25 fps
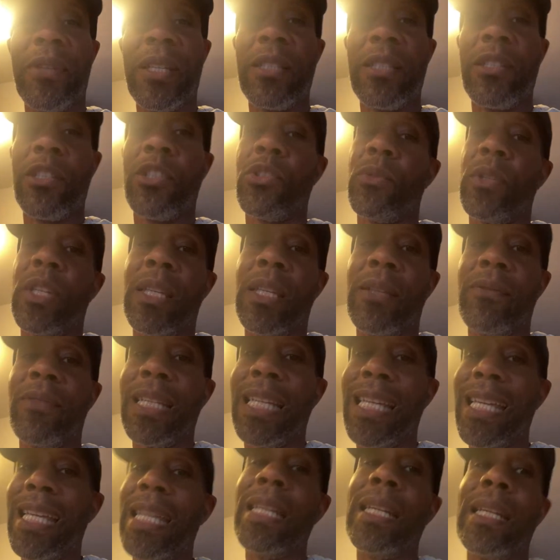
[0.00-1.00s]
into even
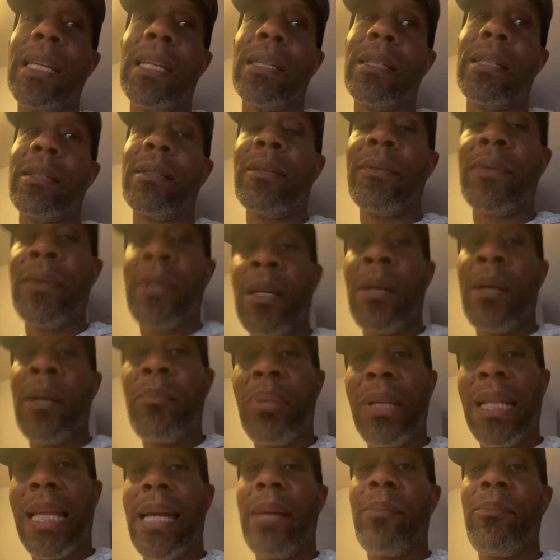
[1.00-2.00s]
eating
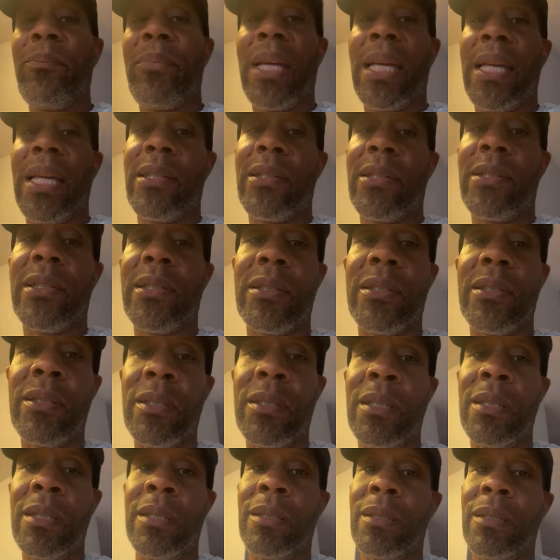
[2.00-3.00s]
plant-based,
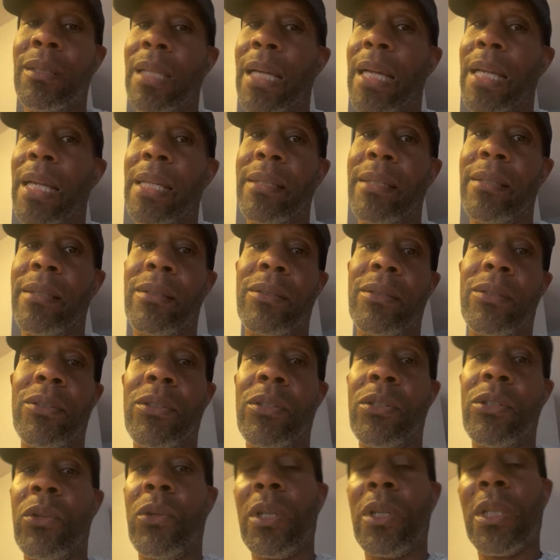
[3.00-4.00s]
like, a
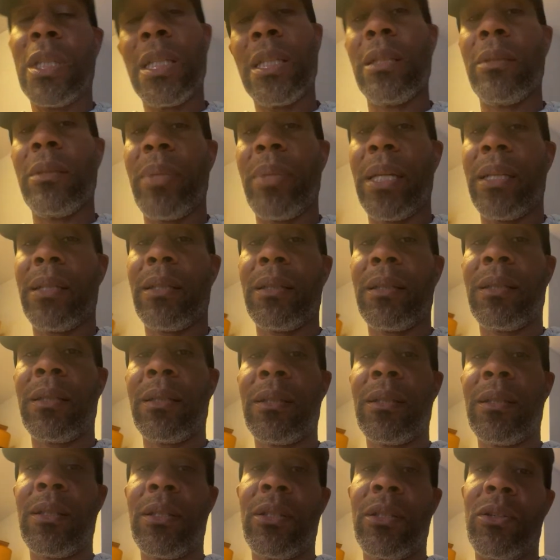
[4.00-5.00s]
little bit,
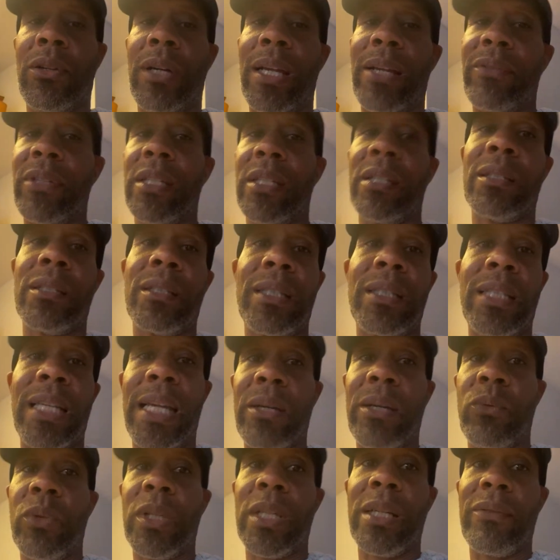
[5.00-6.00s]
every other day
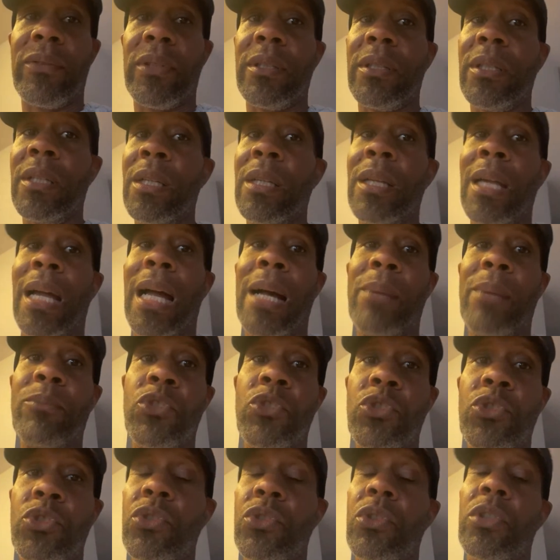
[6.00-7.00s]
or whatever, I'm
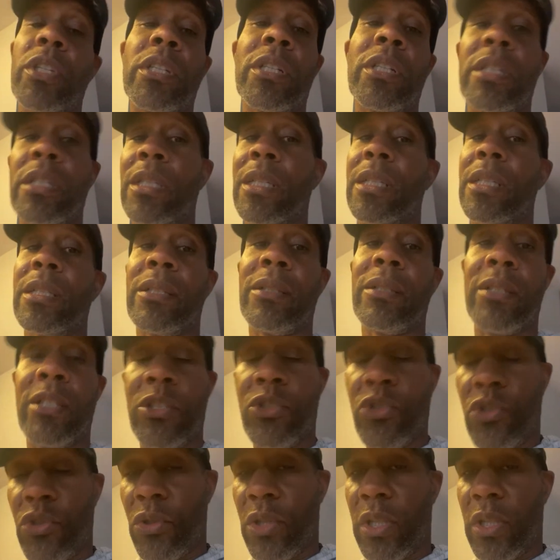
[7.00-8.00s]
sure you're going to
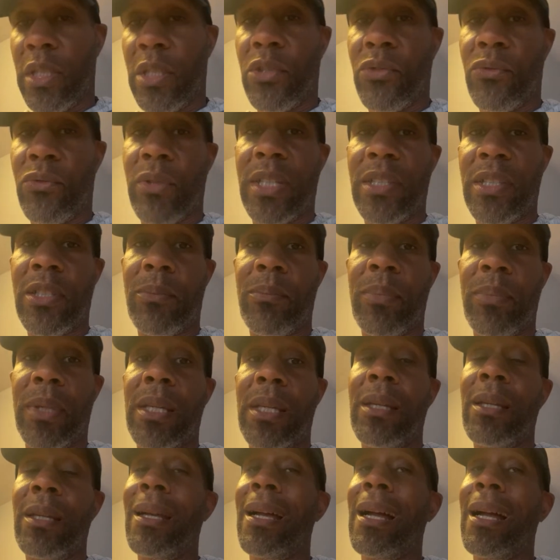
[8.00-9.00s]
enjoy this
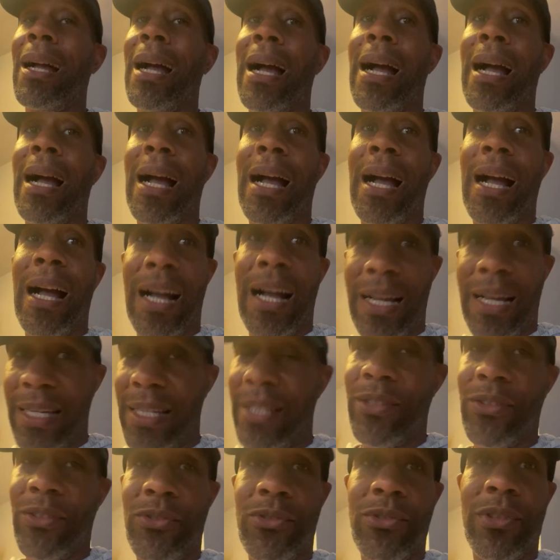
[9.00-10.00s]
recipe. I
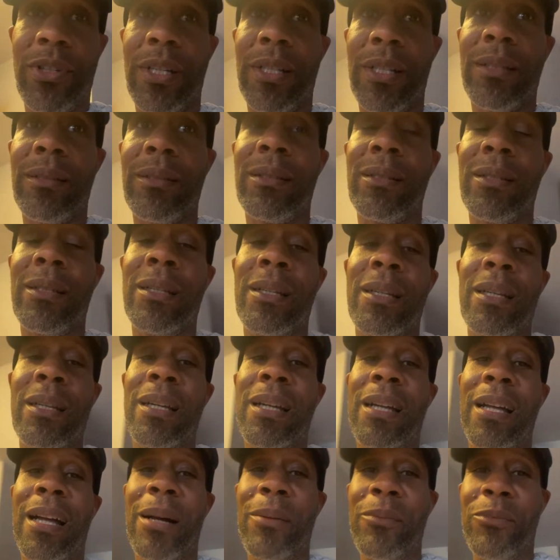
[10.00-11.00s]
enjoy it.
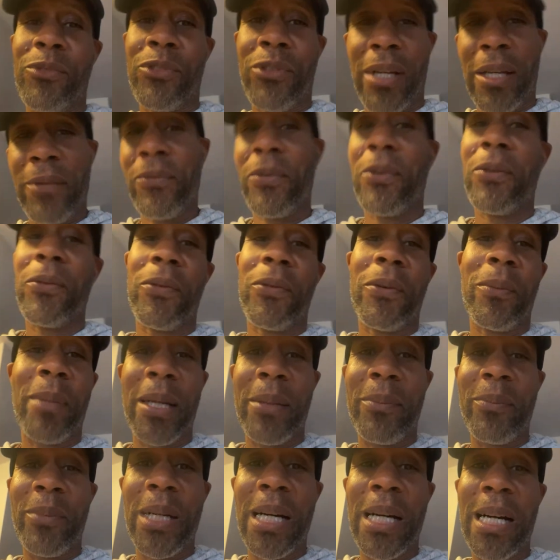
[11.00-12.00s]
I'm grateful for my
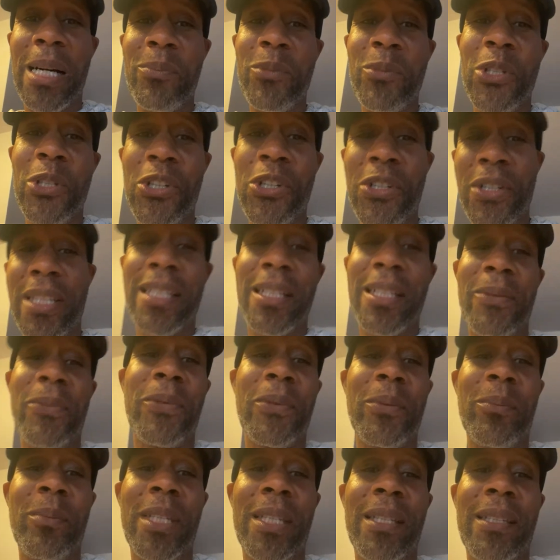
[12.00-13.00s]
mom cooking it
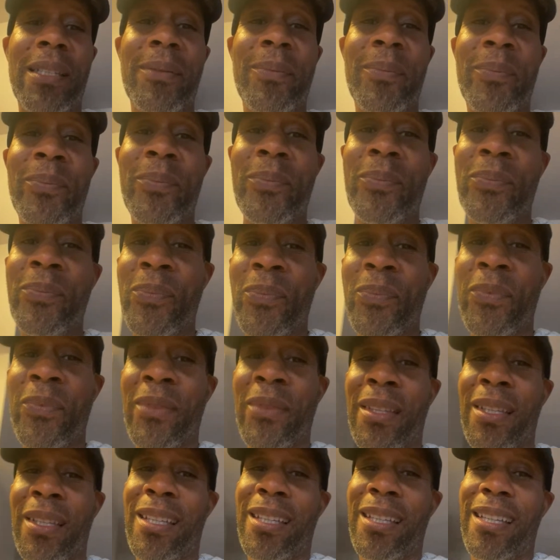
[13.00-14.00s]
for me.
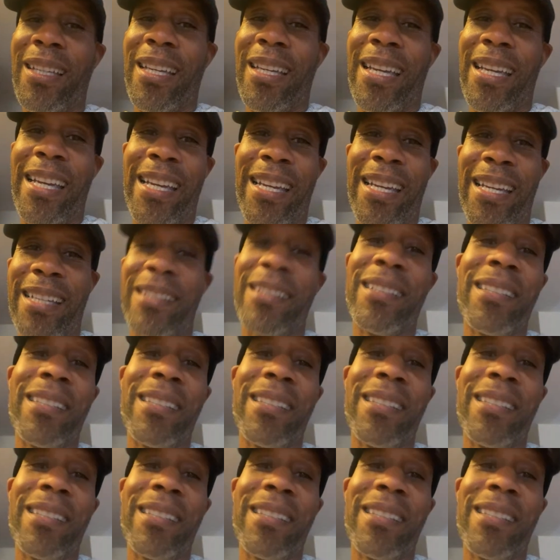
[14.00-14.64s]
And